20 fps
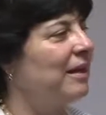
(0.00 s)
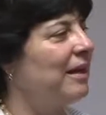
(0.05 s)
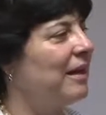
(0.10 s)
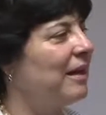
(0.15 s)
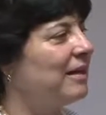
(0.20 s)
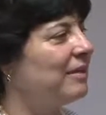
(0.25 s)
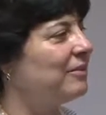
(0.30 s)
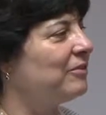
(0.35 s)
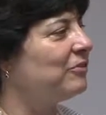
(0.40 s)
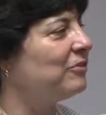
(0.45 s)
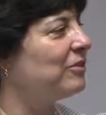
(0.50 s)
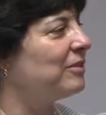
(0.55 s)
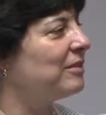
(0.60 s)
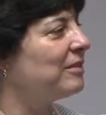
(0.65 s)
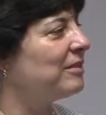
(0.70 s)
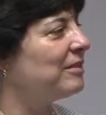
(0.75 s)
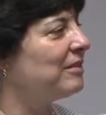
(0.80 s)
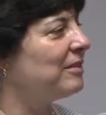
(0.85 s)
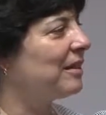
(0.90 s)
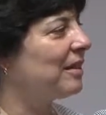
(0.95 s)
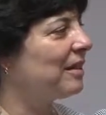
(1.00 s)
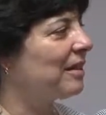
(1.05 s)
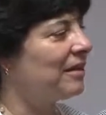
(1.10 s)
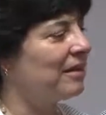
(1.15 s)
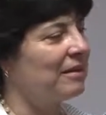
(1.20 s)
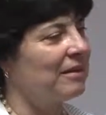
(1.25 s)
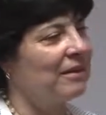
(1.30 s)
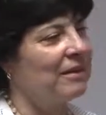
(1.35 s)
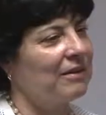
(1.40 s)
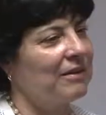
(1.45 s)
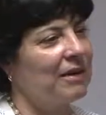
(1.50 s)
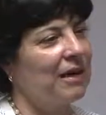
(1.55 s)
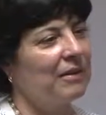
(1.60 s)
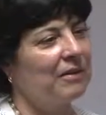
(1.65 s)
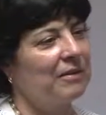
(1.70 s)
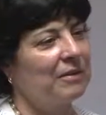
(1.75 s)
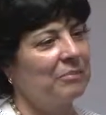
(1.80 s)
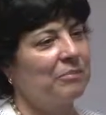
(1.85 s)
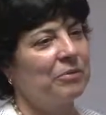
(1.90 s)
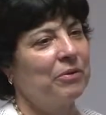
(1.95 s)
And she's
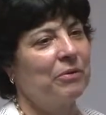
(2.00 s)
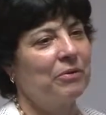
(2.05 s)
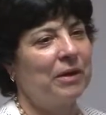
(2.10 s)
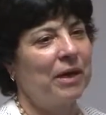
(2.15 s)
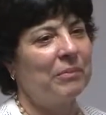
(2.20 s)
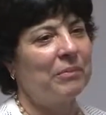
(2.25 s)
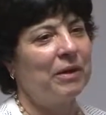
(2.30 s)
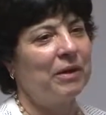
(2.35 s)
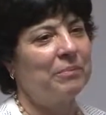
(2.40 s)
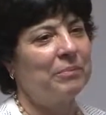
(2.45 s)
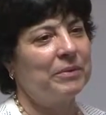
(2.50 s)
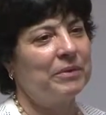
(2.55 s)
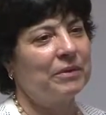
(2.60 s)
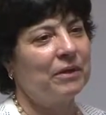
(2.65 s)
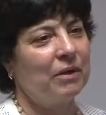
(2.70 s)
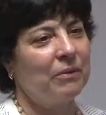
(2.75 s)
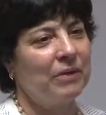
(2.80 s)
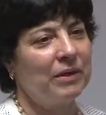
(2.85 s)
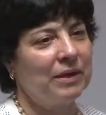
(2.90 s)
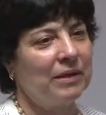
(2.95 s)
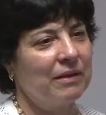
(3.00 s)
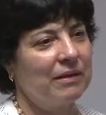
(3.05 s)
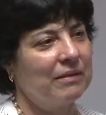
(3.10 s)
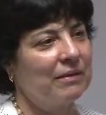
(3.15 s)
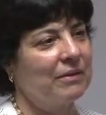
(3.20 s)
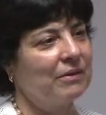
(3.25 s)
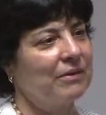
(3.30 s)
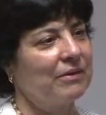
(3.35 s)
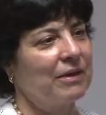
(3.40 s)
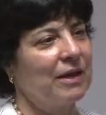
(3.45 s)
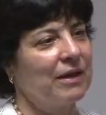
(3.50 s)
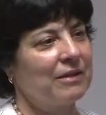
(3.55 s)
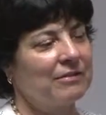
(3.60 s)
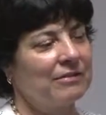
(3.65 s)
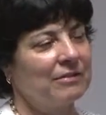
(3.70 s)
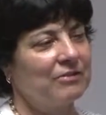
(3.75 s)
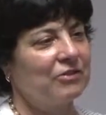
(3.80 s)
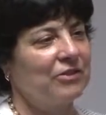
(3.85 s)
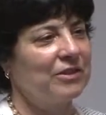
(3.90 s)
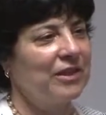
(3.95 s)
gotten the program up and going, and there are
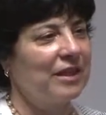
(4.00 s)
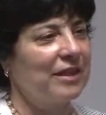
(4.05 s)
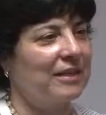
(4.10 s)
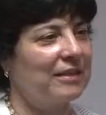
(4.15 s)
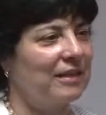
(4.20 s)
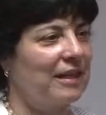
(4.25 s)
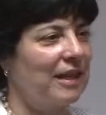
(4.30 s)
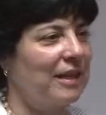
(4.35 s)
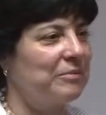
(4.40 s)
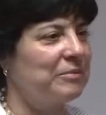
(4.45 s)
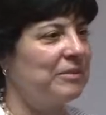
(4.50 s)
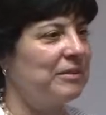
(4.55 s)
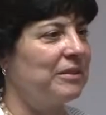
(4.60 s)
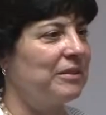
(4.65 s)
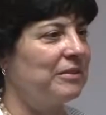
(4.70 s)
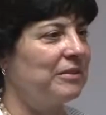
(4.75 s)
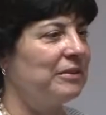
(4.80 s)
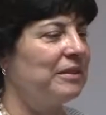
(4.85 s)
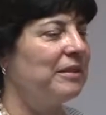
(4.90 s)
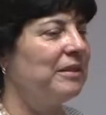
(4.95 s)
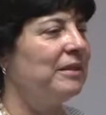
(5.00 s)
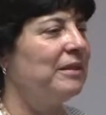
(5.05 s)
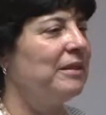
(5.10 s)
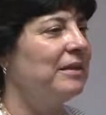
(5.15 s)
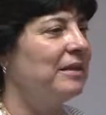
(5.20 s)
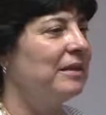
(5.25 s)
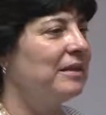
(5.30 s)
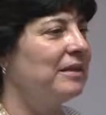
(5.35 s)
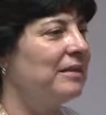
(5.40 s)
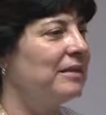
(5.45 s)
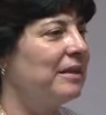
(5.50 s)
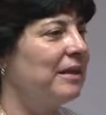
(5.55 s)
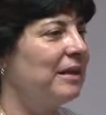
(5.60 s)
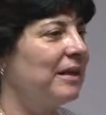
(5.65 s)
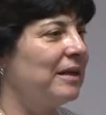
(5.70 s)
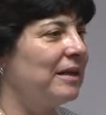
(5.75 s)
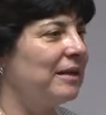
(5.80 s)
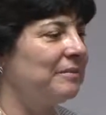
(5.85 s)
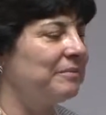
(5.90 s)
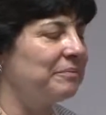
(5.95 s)
excellent genetic labs here in
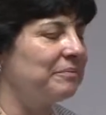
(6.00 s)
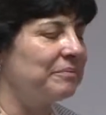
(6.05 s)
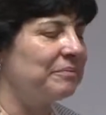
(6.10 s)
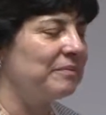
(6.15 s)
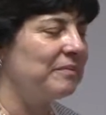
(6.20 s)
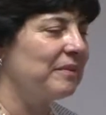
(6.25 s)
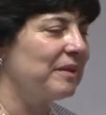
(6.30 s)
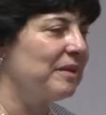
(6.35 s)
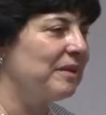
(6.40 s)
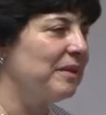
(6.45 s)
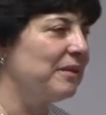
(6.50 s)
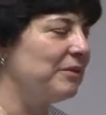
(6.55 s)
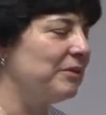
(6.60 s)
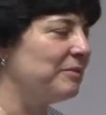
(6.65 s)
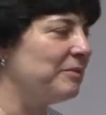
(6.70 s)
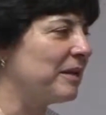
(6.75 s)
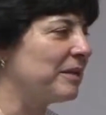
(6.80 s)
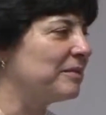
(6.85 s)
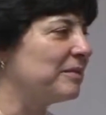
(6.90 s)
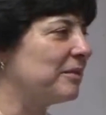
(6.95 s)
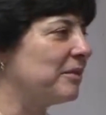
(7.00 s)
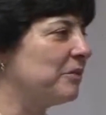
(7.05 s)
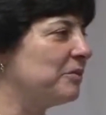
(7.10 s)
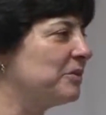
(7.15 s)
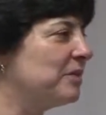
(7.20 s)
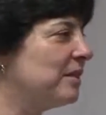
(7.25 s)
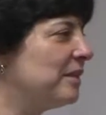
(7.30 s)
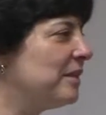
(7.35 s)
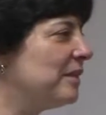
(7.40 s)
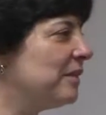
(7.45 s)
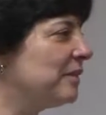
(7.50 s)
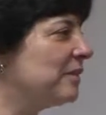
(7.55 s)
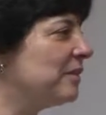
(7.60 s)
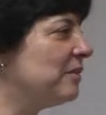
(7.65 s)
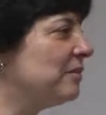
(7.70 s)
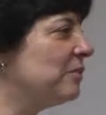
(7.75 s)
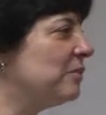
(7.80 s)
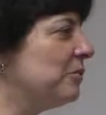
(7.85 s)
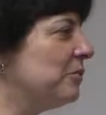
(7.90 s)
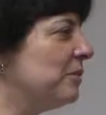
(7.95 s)
Mexico City that
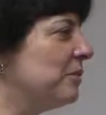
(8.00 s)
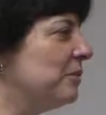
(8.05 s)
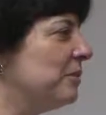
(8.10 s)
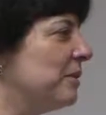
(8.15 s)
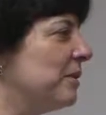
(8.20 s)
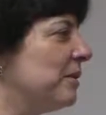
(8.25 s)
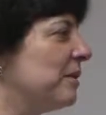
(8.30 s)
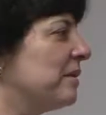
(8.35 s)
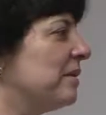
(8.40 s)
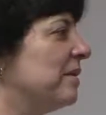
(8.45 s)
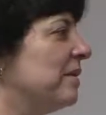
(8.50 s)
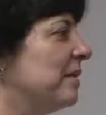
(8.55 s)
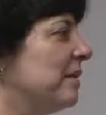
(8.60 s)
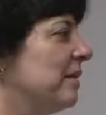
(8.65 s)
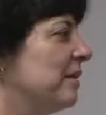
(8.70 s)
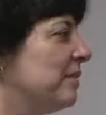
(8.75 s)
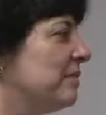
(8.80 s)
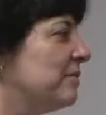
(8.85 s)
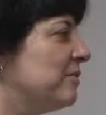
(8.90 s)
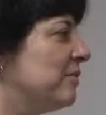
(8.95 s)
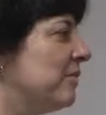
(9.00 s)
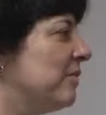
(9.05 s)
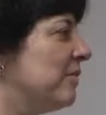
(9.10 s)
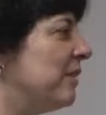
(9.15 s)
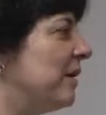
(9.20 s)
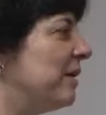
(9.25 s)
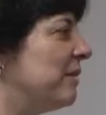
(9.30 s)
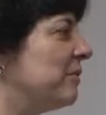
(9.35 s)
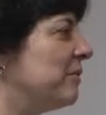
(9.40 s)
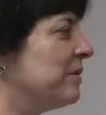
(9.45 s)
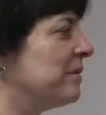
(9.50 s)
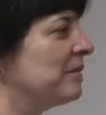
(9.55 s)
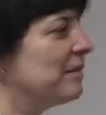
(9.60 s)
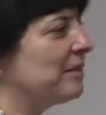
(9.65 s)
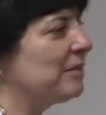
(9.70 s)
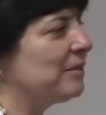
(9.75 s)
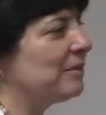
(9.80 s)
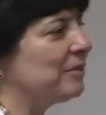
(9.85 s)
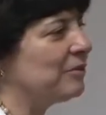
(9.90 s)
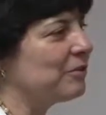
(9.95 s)
can do the work. So I
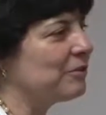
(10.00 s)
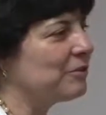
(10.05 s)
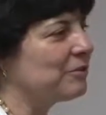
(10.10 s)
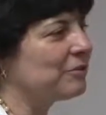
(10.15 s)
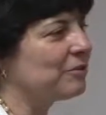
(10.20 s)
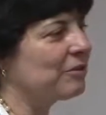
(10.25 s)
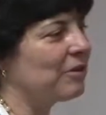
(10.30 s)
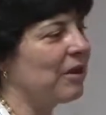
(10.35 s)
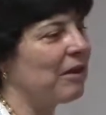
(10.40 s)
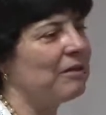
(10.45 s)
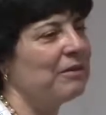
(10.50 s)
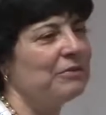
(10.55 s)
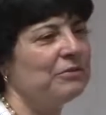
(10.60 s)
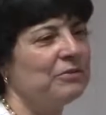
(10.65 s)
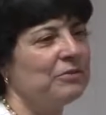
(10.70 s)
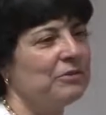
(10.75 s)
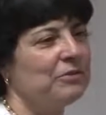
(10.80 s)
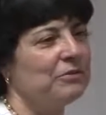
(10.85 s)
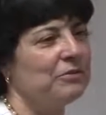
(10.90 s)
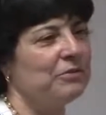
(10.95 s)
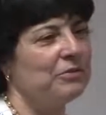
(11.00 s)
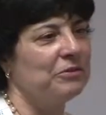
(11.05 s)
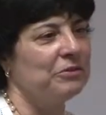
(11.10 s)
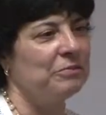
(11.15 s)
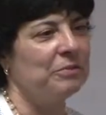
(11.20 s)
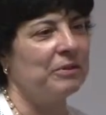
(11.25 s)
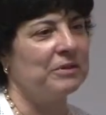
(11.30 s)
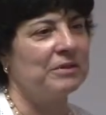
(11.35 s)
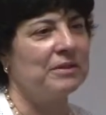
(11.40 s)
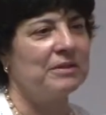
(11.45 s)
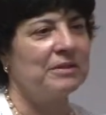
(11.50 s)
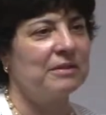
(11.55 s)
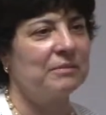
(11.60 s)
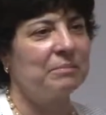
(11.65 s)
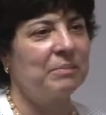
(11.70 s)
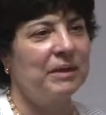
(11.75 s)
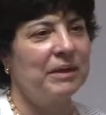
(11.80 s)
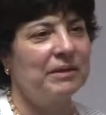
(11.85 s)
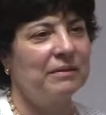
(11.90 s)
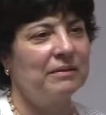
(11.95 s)
really urge all of you to
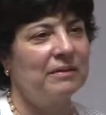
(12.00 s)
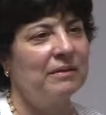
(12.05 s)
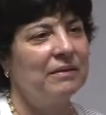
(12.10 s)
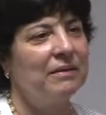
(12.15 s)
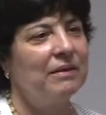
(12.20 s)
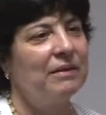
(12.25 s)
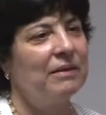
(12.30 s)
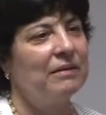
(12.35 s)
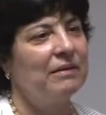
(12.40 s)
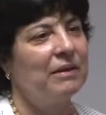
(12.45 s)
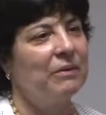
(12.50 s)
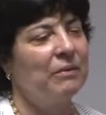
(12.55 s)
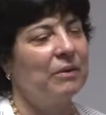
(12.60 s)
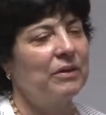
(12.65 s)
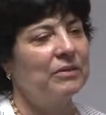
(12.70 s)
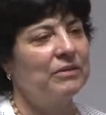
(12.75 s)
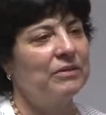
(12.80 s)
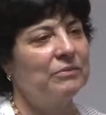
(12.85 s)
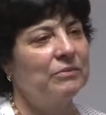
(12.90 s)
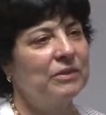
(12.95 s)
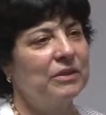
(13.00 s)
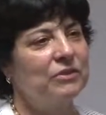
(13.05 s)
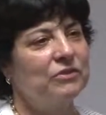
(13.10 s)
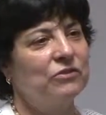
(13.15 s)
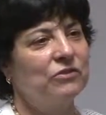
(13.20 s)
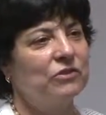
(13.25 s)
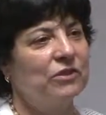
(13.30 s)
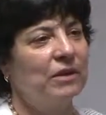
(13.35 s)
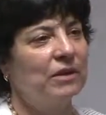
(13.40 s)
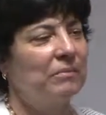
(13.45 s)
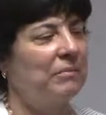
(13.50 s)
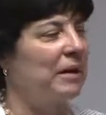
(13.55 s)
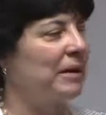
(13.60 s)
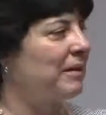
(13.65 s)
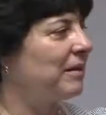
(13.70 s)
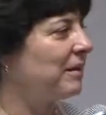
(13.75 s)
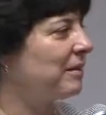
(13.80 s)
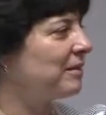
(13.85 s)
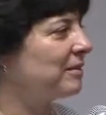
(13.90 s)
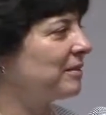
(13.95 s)
participate. They want to reach, I
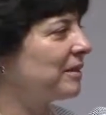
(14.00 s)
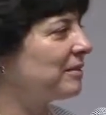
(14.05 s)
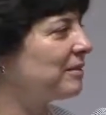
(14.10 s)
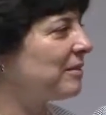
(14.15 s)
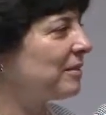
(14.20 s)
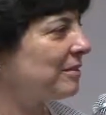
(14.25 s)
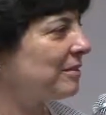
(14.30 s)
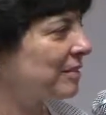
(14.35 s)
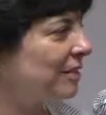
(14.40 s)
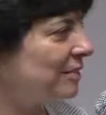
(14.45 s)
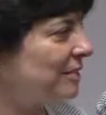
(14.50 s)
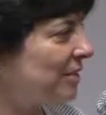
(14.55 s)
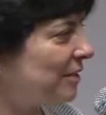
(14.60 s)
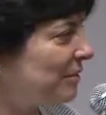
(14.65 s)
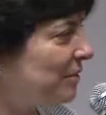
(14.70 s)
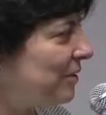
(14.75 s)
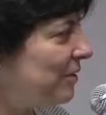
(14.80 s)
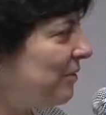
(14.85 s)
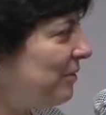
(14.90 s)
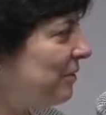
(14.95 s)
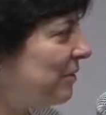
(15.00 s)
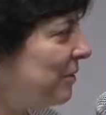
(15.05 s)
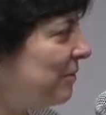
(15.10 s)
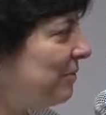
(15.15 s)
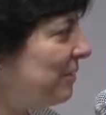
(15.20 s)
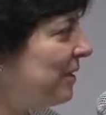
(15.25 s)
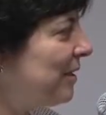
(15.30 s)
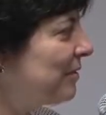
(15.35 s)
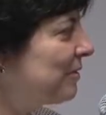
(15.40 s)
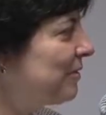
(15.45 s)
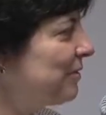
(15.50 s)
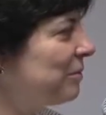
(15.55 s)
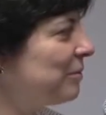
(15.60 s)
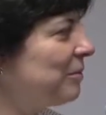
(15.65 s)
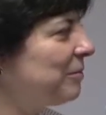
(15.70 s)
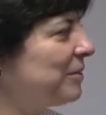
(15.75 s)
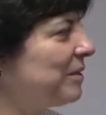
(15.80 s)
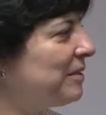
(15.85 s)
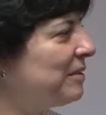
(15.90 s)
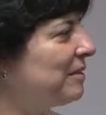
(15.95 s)
think, 600 or 300
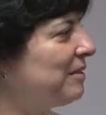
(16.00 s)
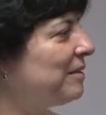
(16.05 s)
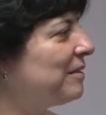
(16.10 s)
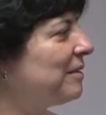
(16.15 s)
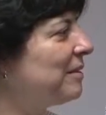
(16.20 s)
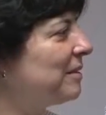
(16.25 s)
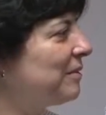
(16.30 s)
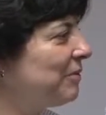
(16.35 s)
women.